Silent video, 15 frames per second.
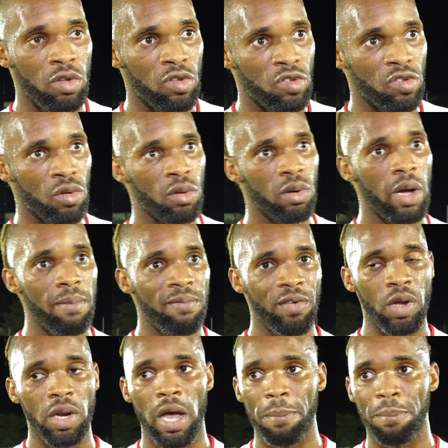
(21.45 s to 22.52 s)
So I'm
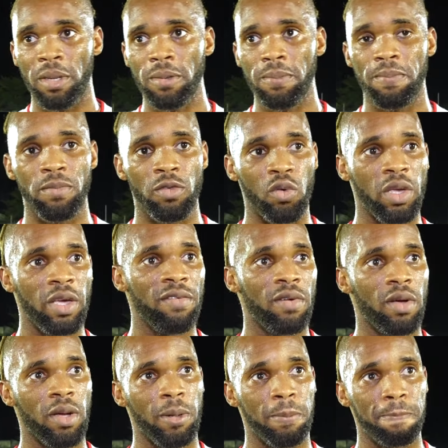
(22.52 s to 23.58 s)
very happy to give
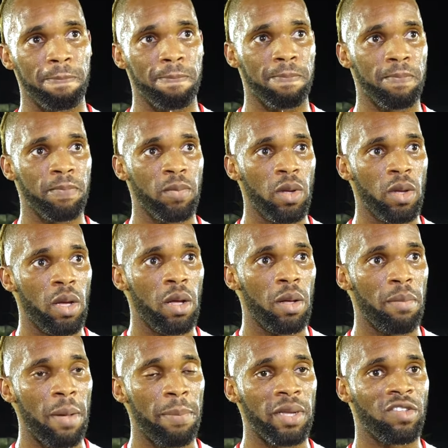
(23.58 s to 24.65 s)

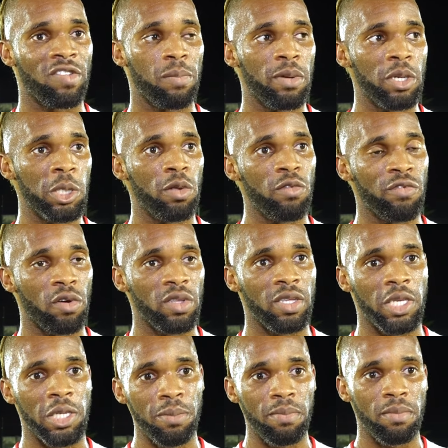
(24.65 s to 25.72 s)
my participation for the
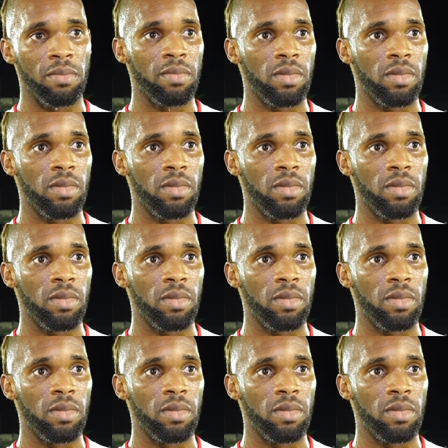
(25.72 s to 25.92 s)
team.